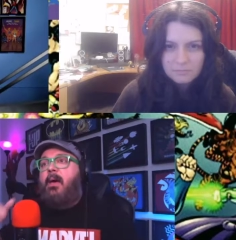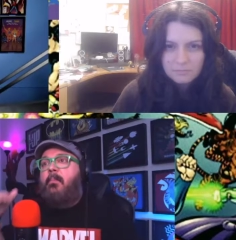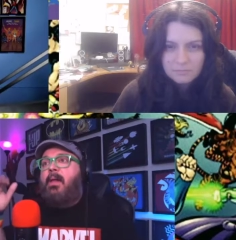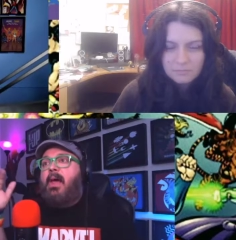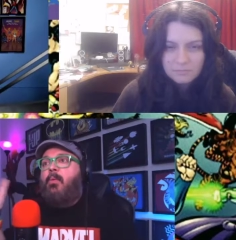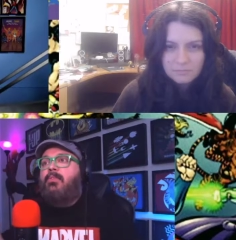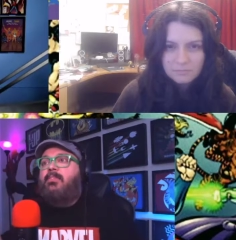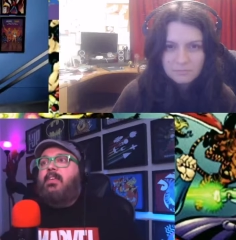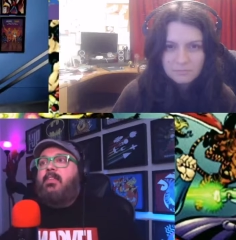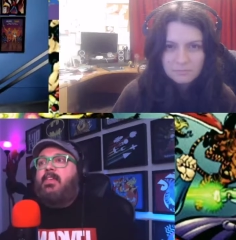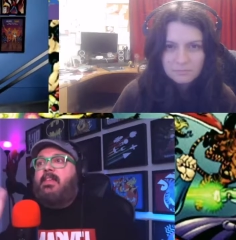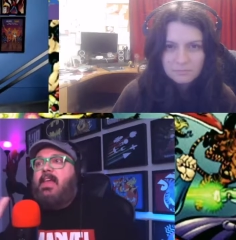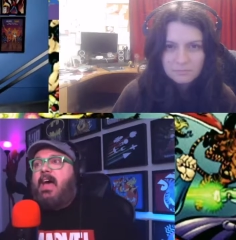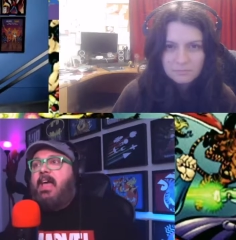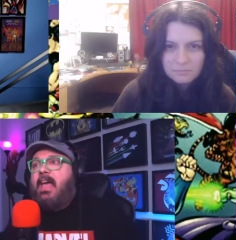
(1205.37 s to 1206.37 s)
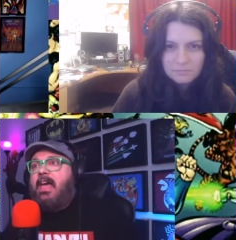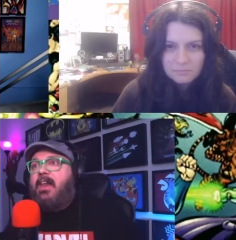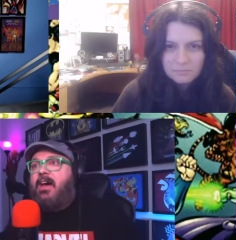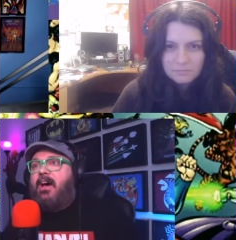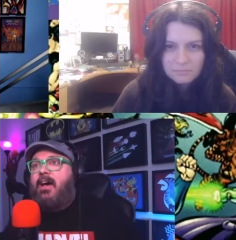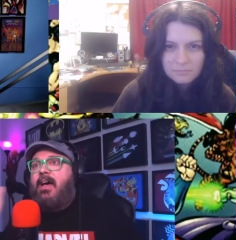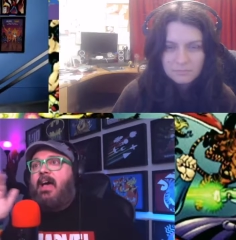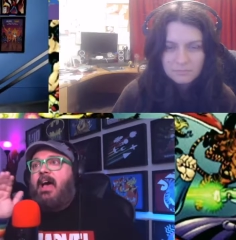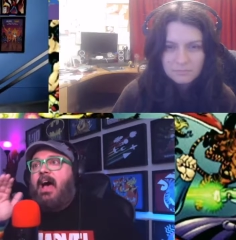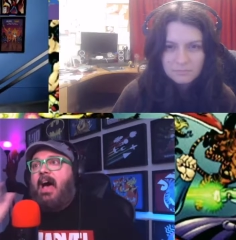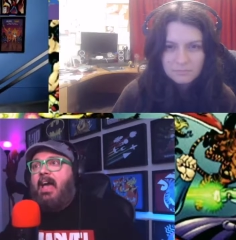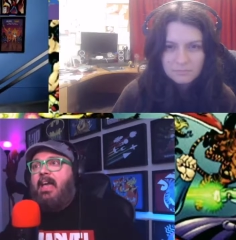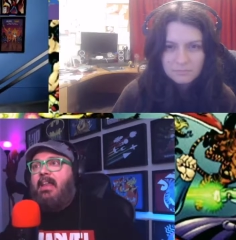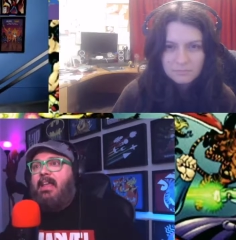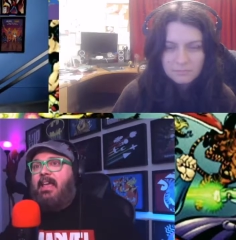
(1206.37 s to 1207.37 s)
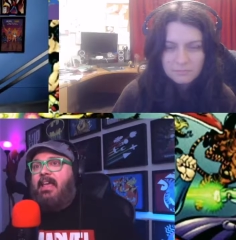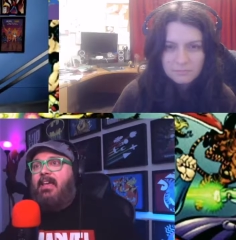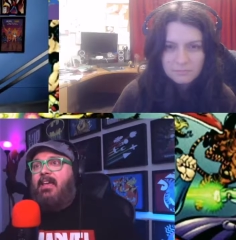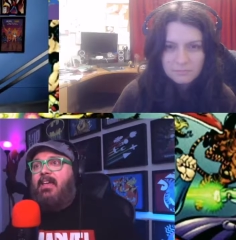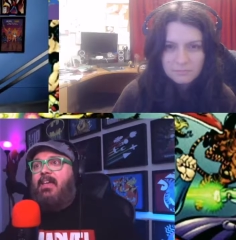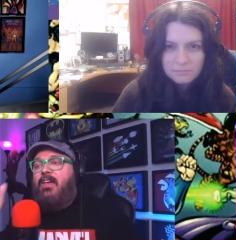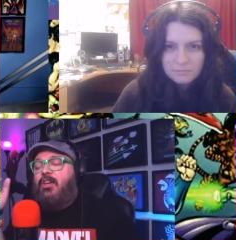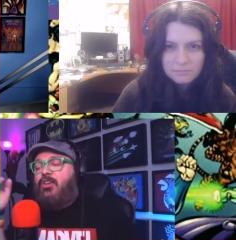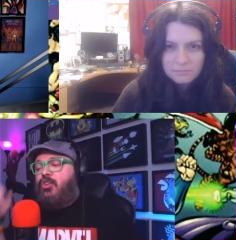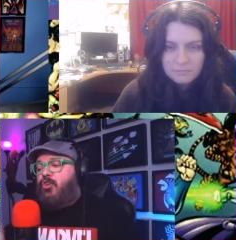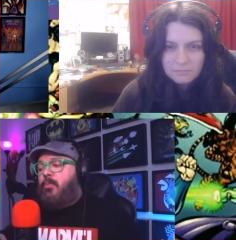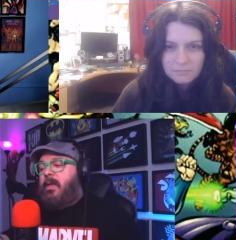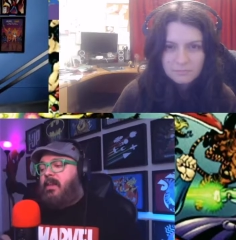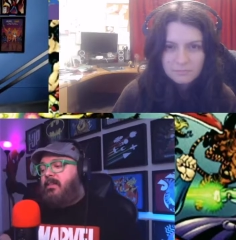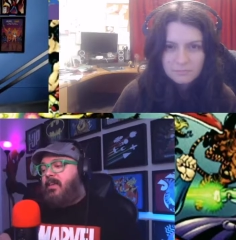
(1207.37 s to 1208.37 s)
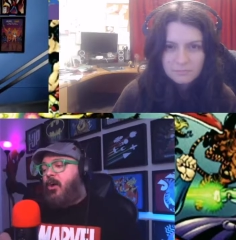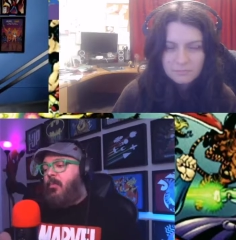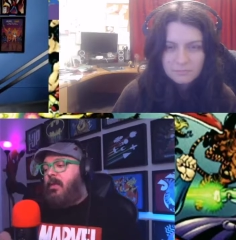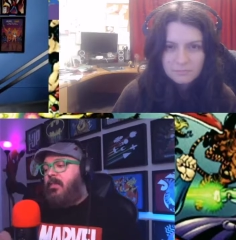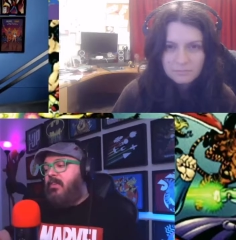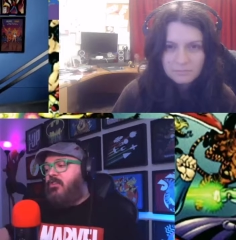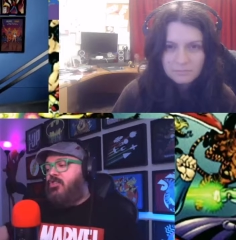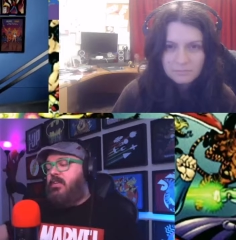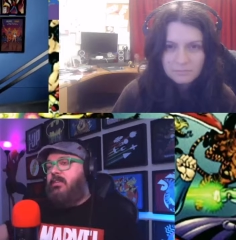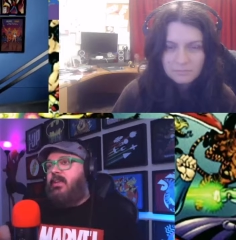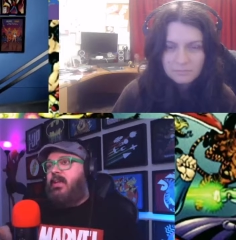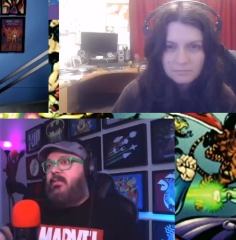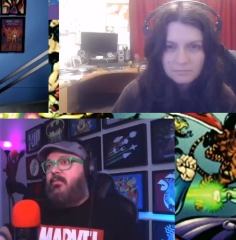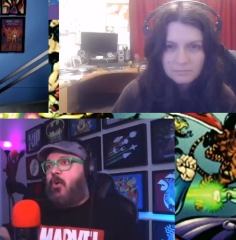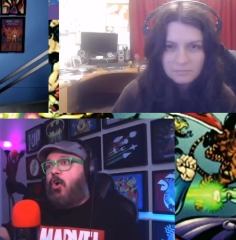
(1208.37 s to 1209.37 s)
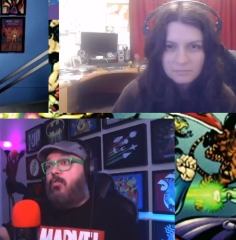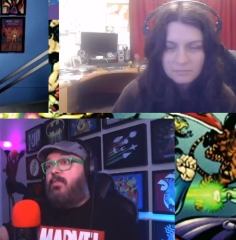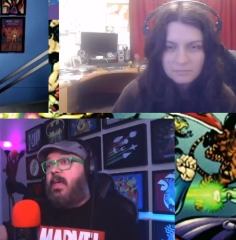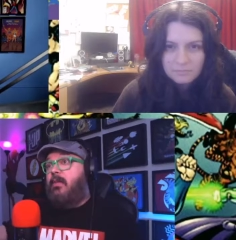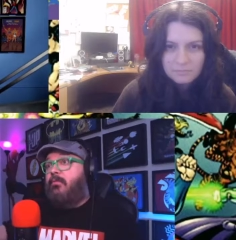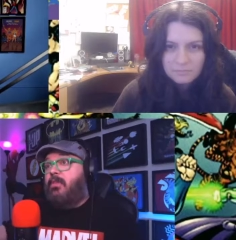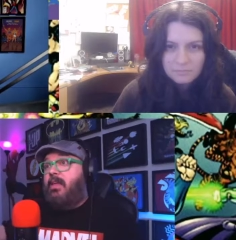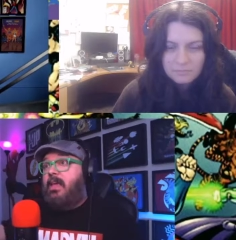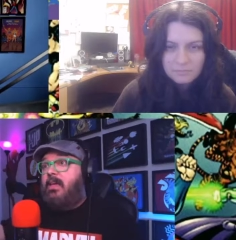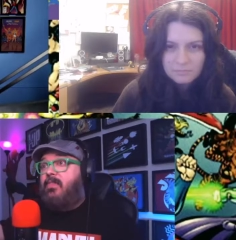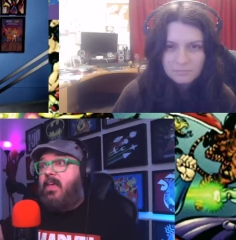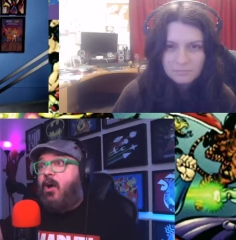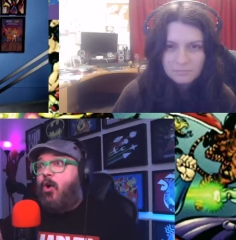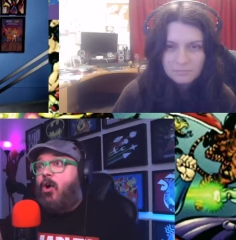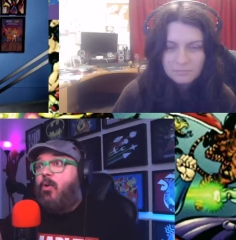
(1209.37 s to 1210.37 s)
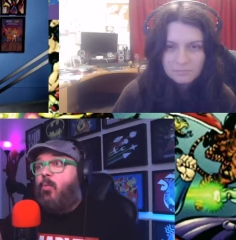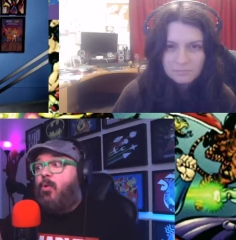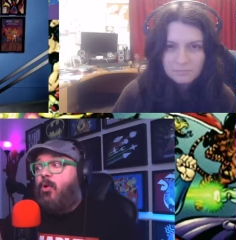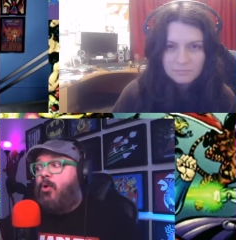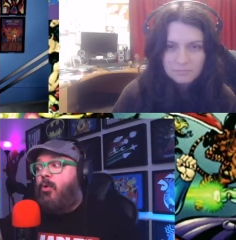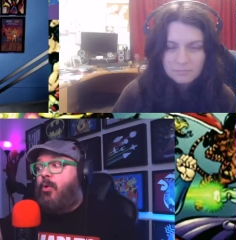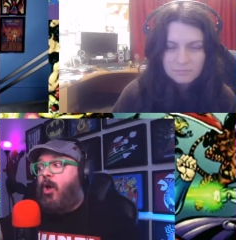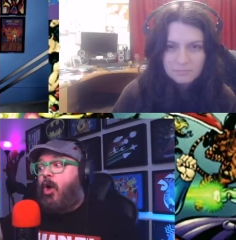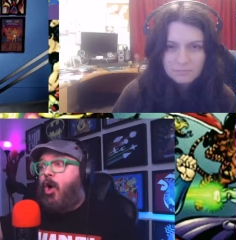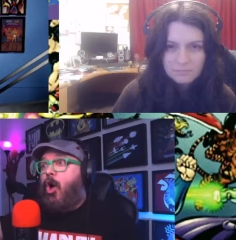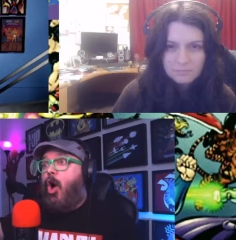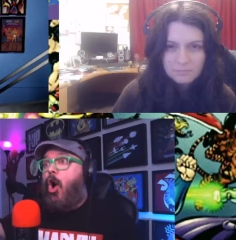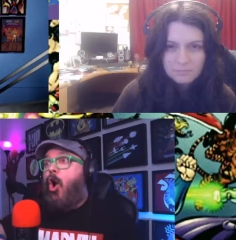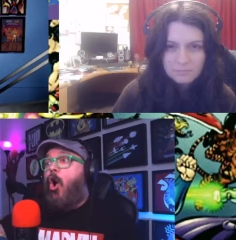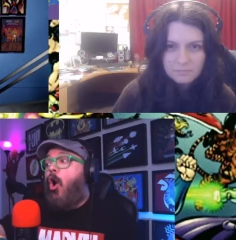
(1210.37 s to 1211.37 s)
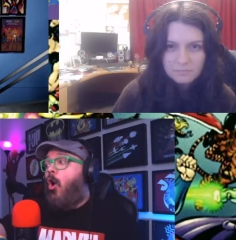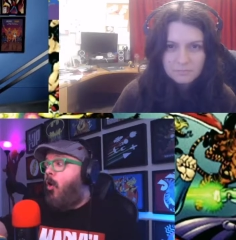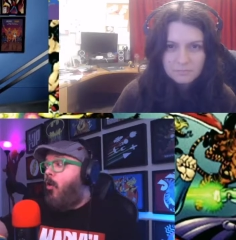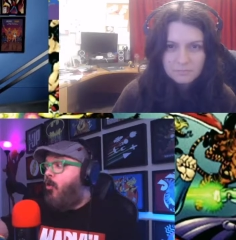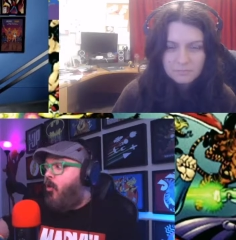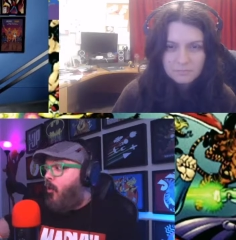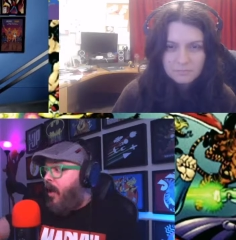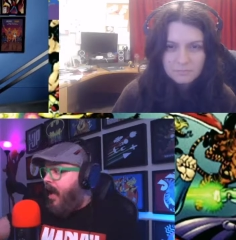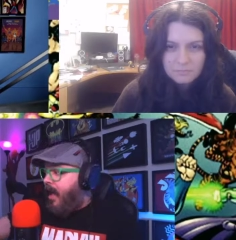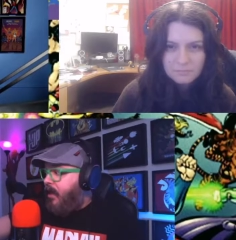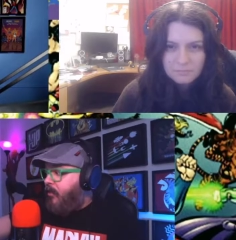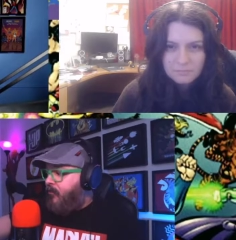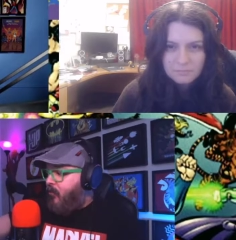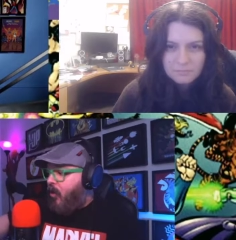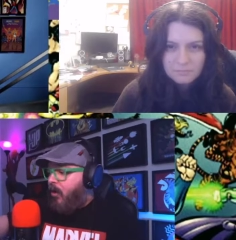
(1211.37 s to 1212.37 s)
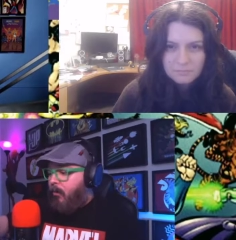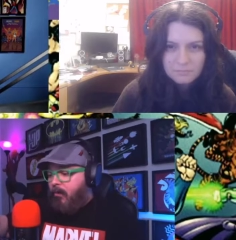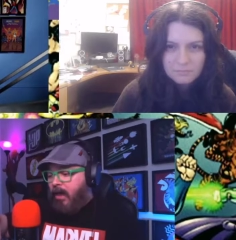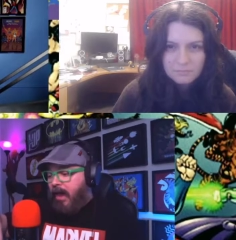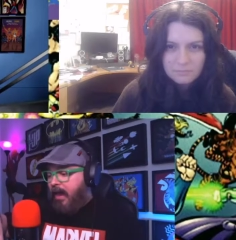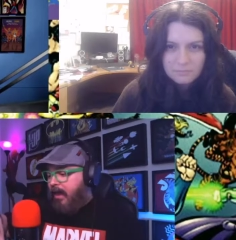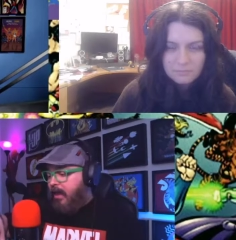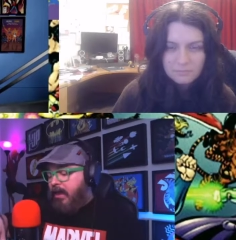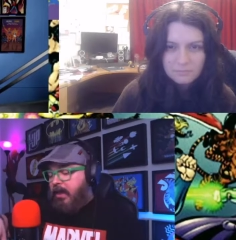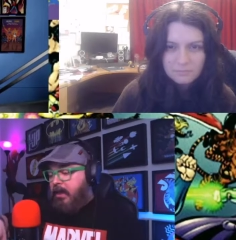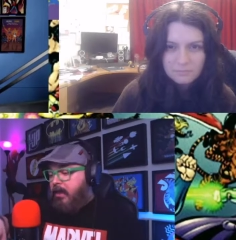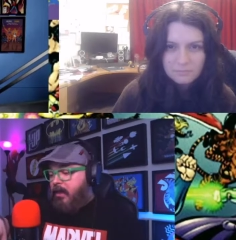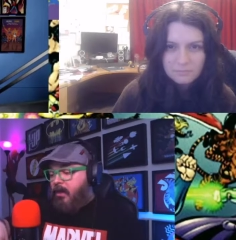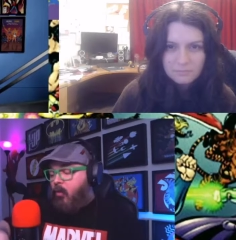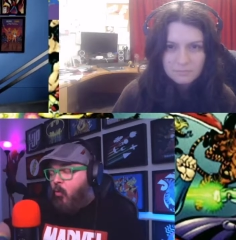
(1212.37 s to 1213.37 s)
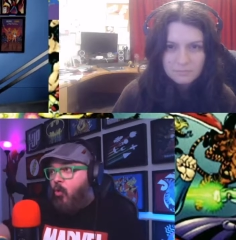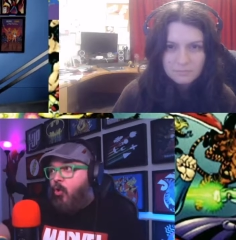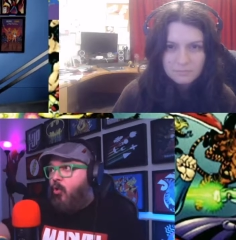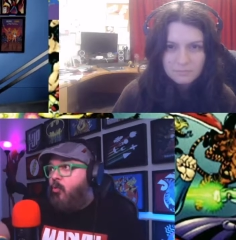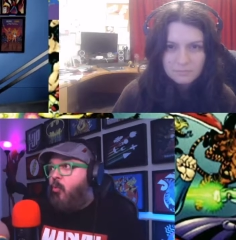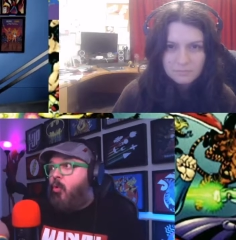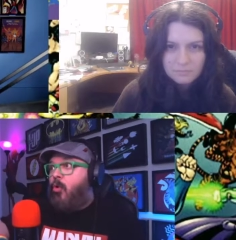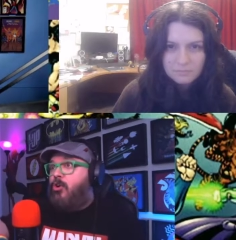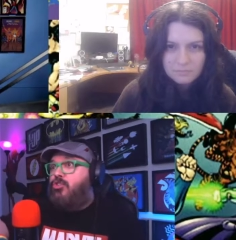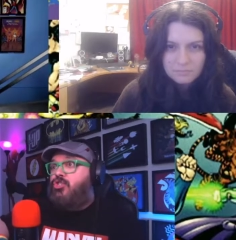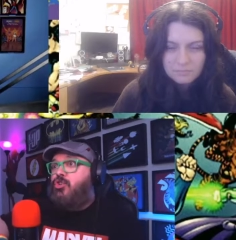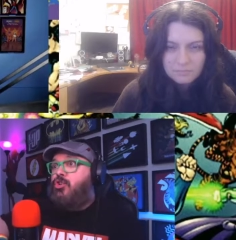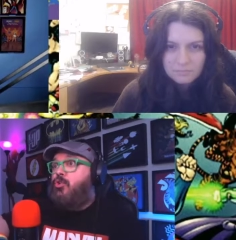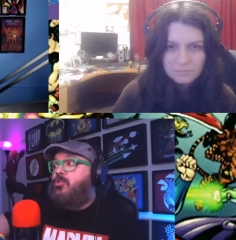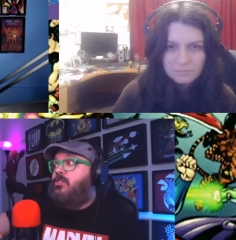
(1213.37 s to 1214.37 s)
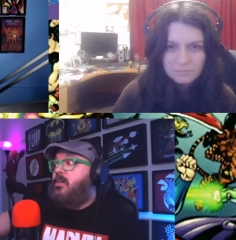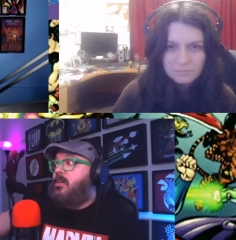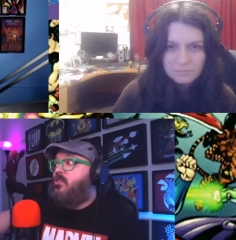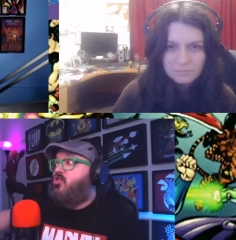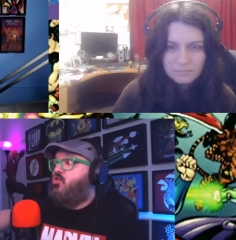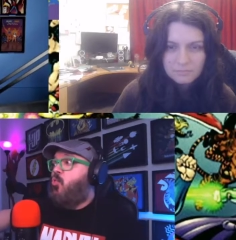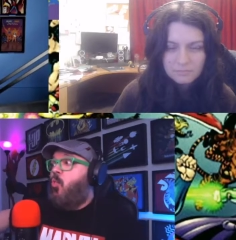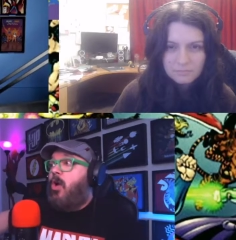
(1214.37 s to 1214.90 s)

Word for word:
Speaker 1: But I will say that Diana hiding. Do you mean to tell me that she's involved heavily in the art world all the way from like World War II to Justice to League